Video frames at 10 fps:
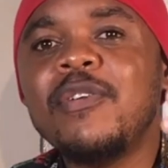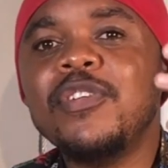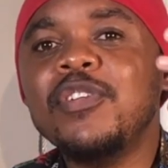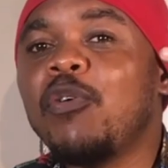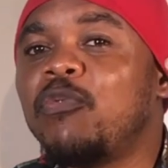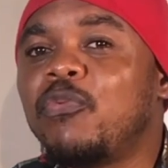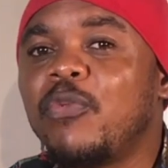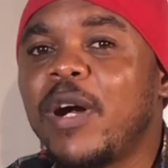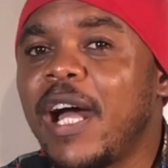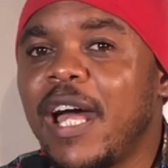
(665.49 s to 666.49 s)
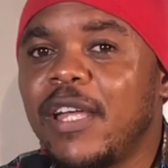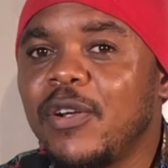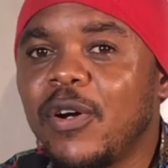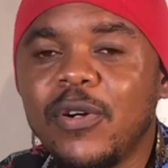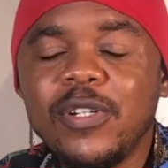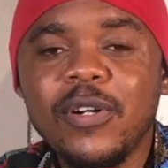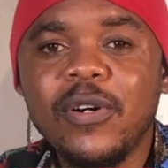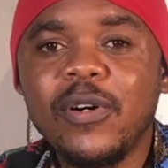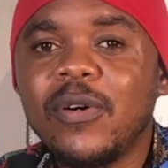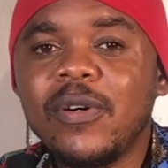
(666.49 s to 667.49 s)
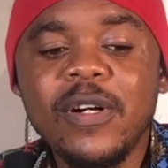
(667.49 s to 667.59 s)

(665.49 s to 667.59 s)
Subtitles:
your uh, your your